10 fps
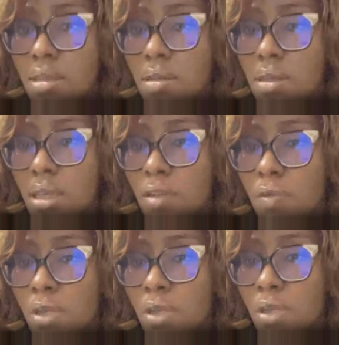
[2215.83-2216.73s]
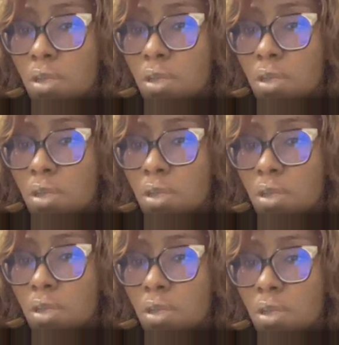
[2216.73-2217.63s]
said we need to know it
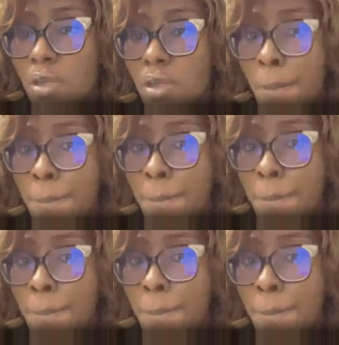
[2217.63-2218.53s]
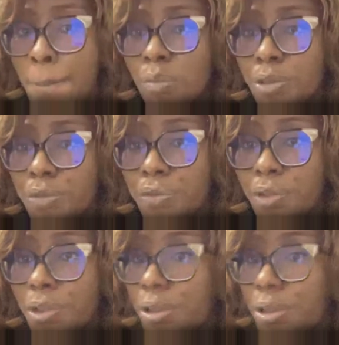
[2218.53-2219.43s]
well
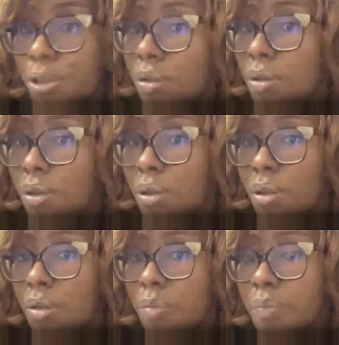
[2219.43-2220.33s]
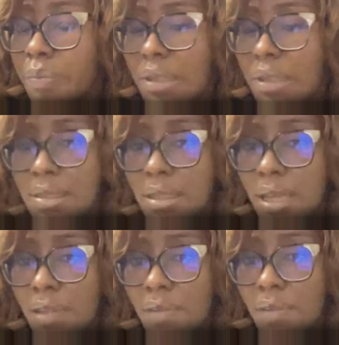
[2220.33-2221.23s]
before placing
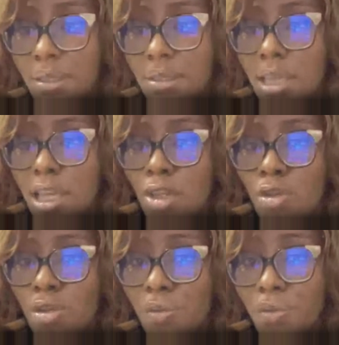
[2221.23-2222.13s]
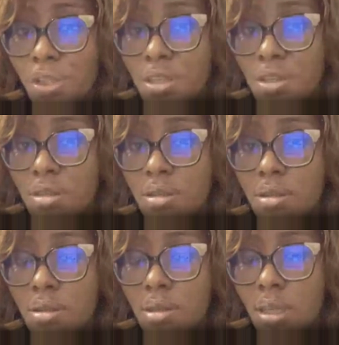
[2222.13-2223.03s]
adverts. So for this,
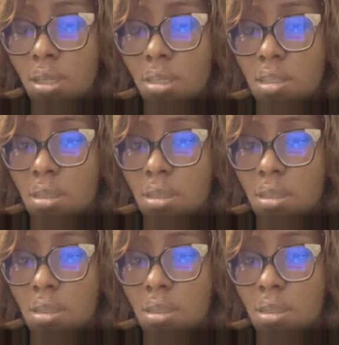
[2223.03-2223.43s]
it's